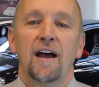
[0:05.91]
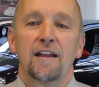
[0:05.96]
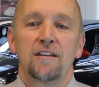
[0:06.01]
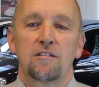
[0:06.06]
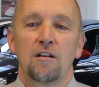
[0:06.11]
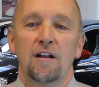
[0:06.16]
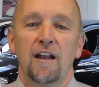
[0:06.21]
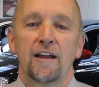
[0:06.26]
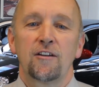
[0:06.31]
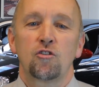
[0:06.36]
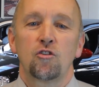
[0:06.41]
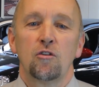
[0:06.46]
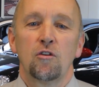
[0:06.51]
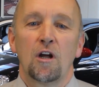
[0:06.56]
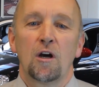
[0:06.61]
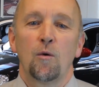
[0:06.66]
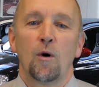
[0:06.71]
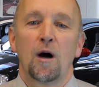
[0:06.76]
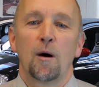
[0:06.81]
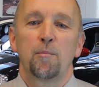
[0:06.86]
and to let you
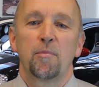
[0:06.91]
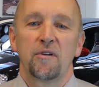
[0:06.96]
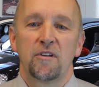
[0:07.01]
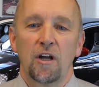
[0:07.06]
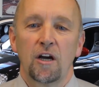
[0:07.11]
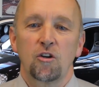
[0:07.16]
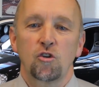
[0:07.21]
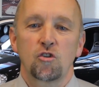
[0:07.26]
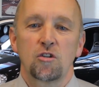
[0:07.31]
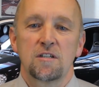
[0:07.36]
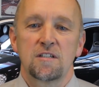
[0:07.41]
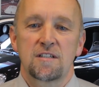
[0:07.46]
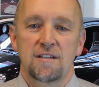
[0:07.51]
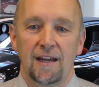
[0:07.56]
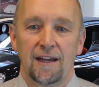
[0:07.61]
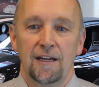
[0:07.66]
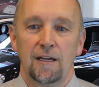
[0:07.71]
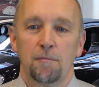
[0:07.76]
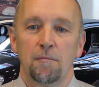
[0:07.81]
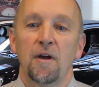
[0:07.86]
know our production
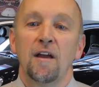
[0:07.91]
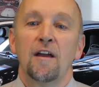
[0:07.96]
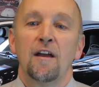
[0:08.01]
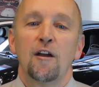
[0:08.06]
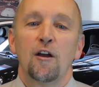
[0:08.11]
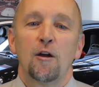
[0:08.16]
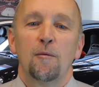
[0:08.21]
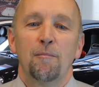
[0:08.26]
team